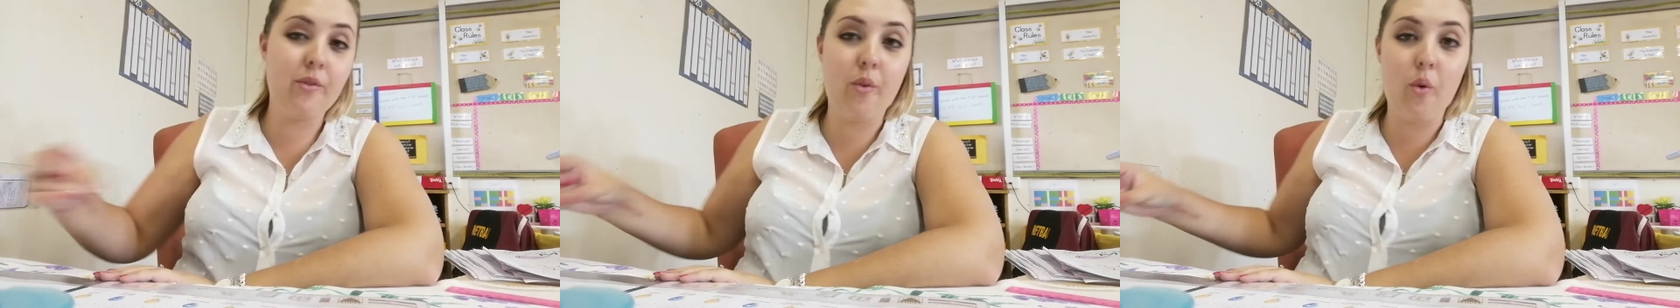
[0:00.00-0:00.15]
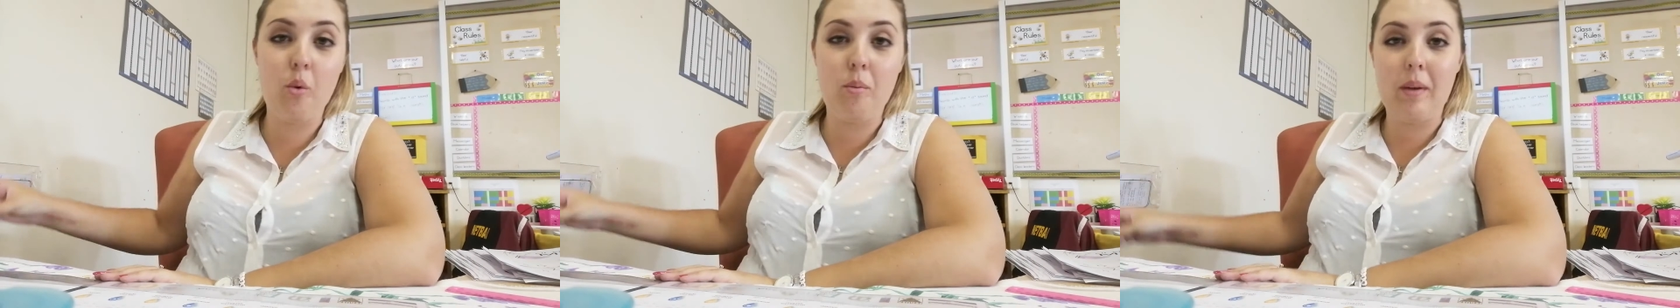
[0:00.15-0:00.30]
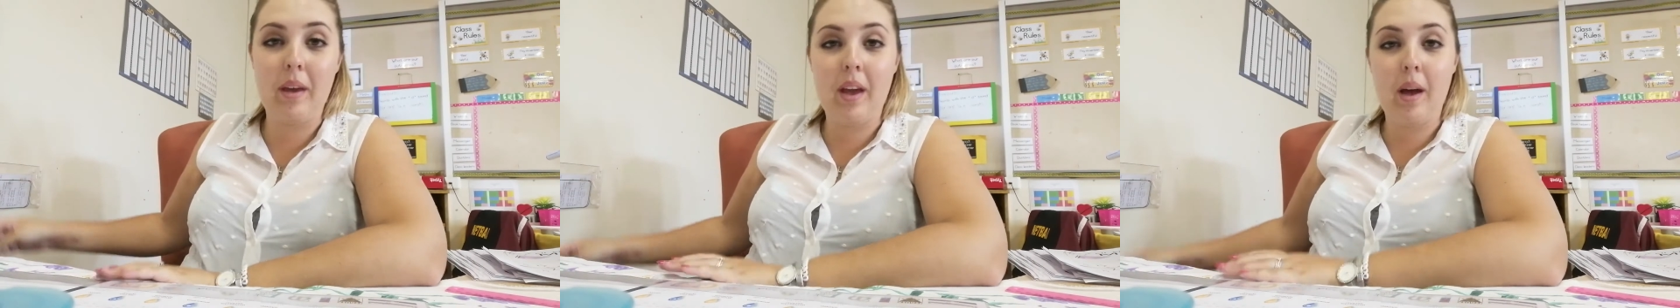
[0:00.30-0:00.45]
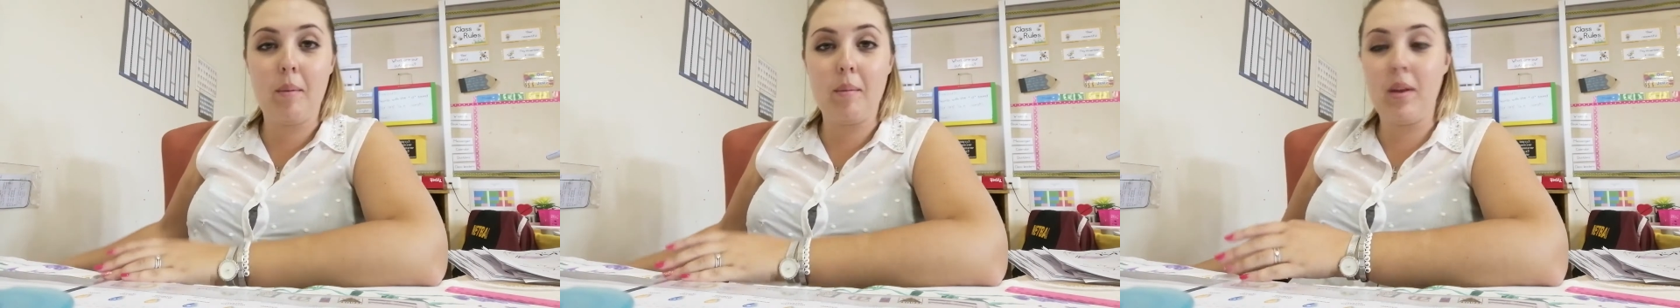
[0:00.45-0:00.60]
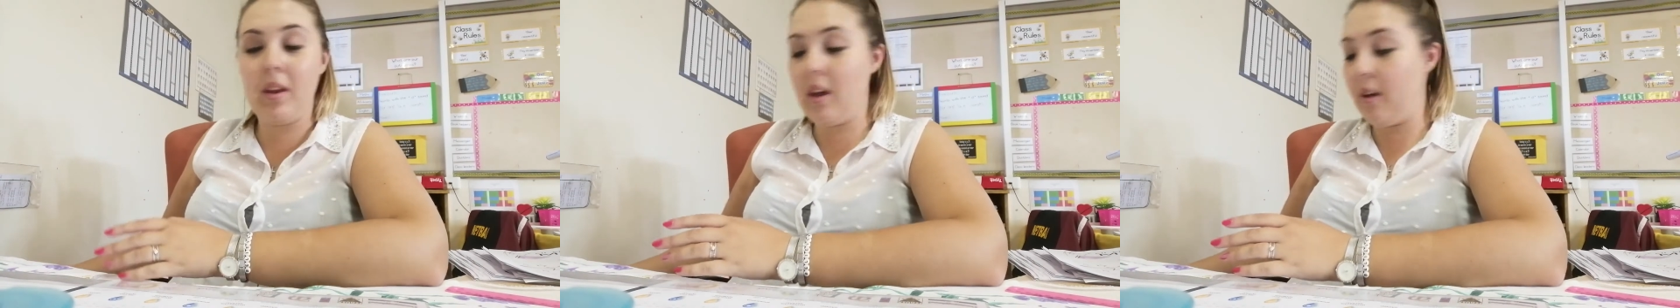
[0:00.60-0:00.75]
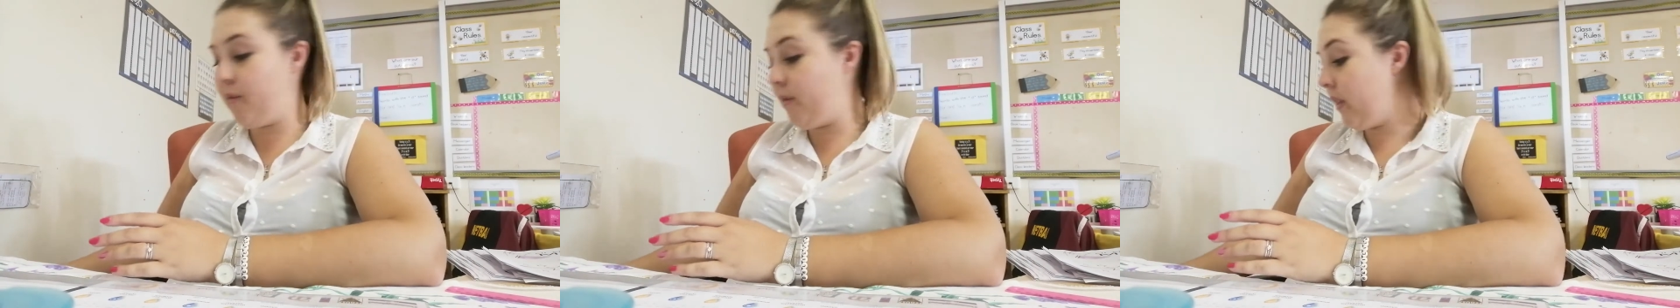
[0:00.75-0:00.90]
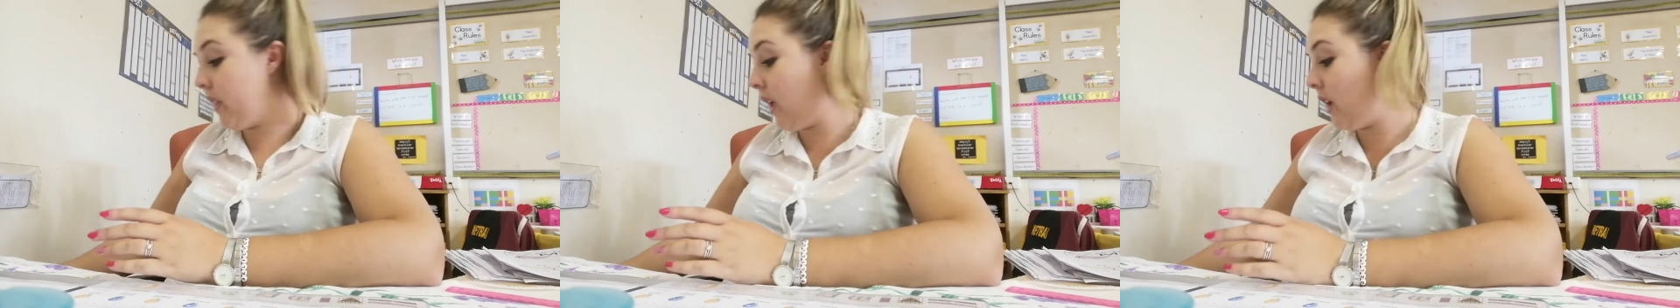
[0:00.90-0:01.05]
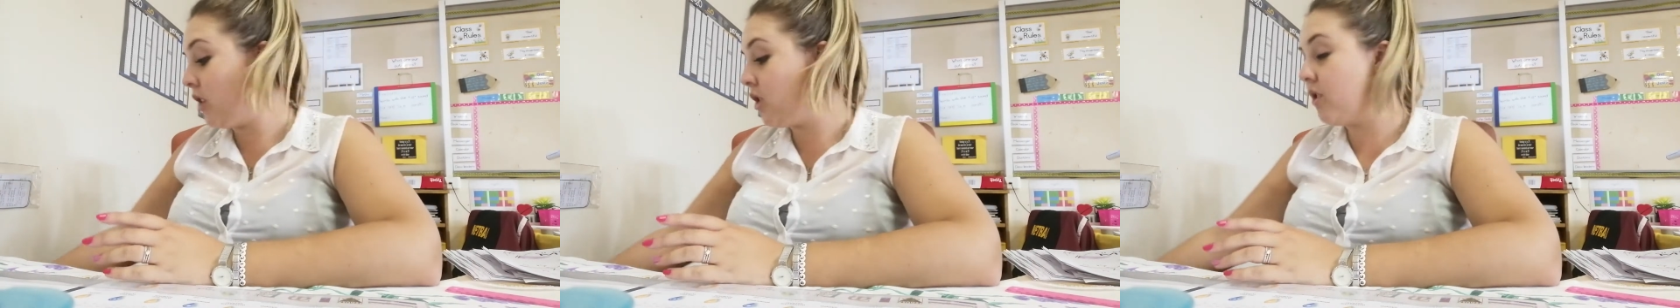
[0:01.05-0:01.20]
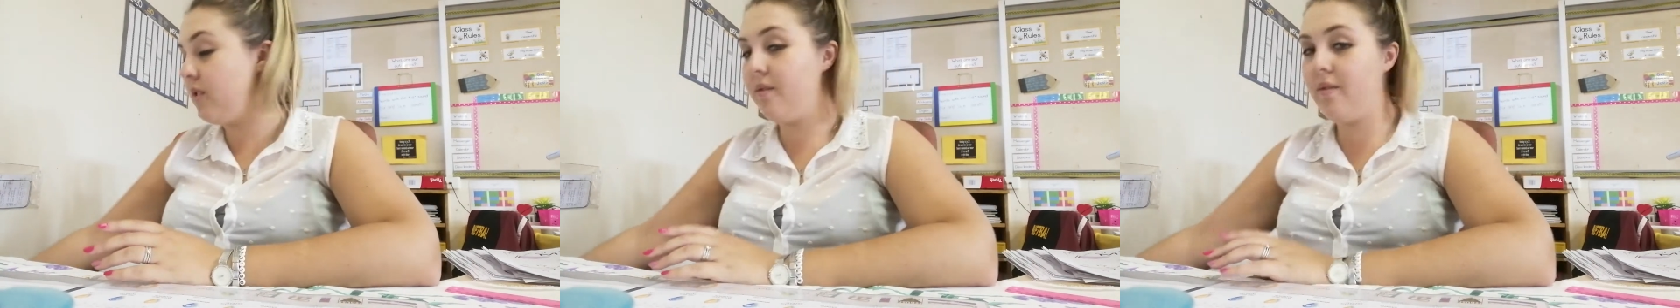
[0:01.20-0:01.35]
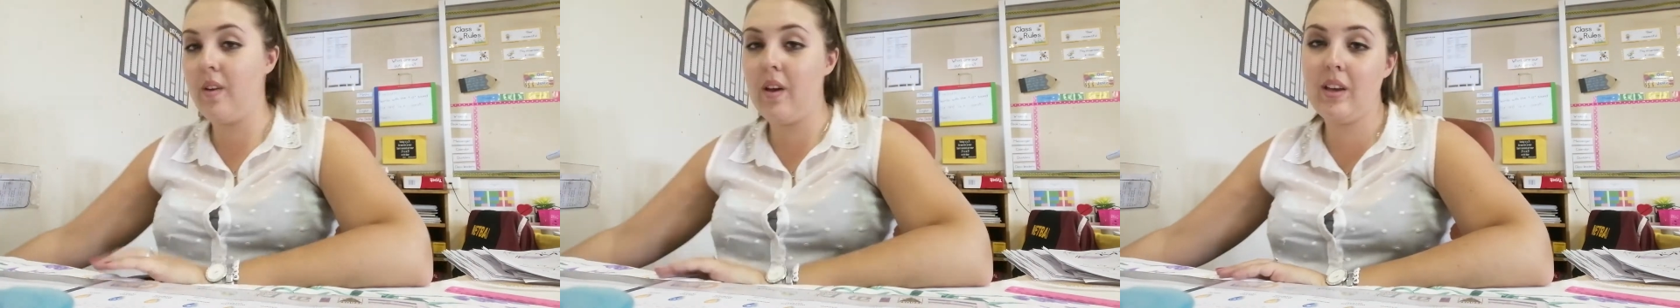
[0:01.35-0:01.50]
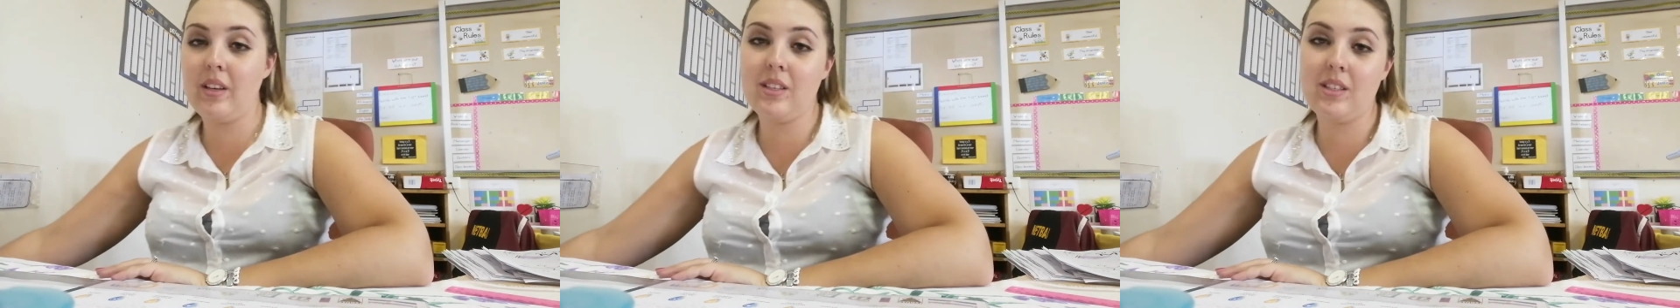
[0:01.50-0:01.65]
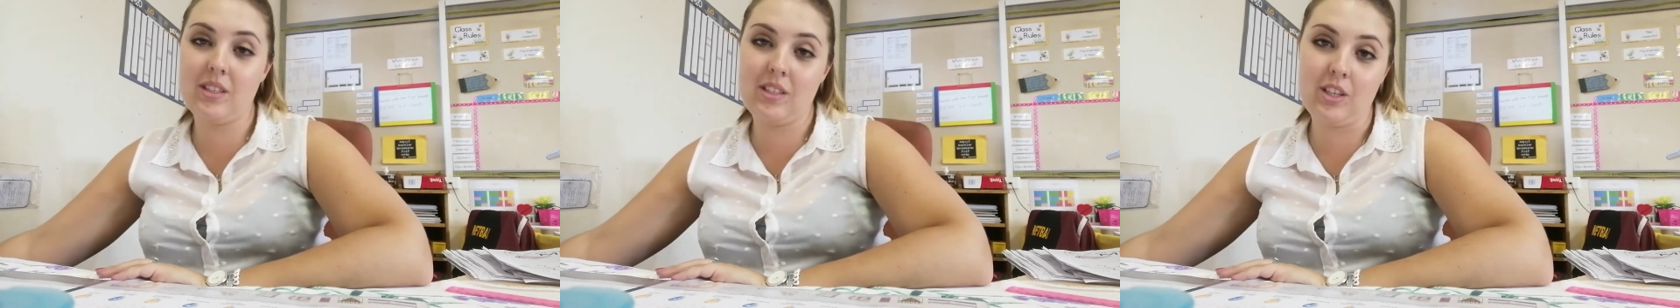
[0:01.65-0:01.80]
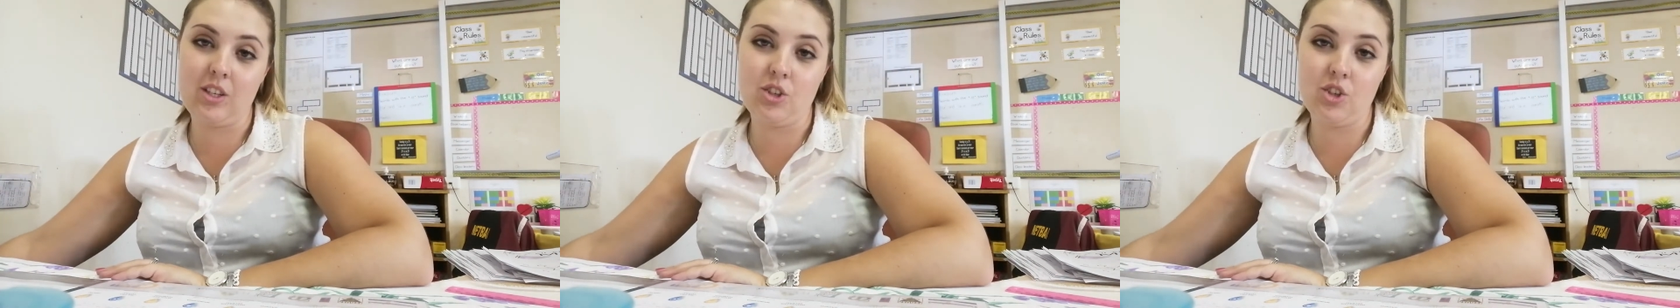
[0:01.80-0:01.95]
for becoming a foundation phase
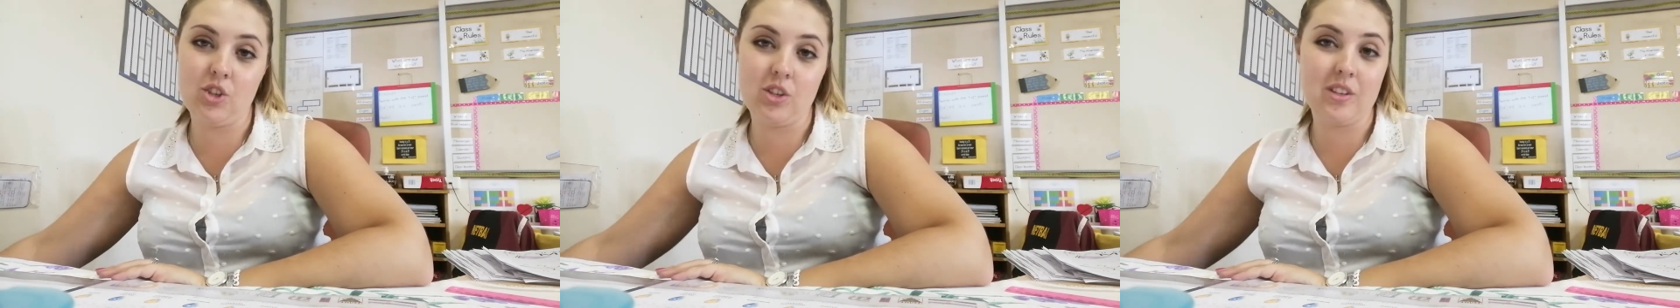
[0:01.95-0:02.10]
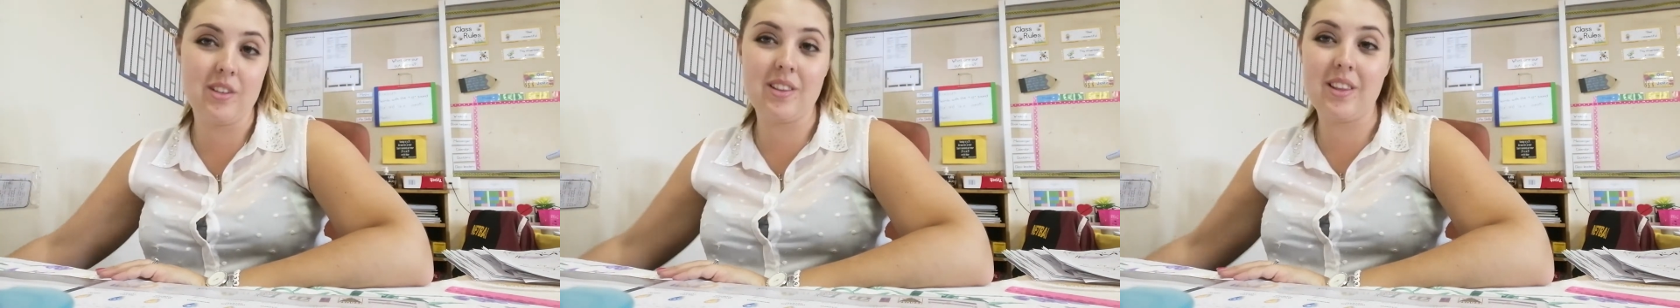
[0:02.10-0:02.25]
teacher,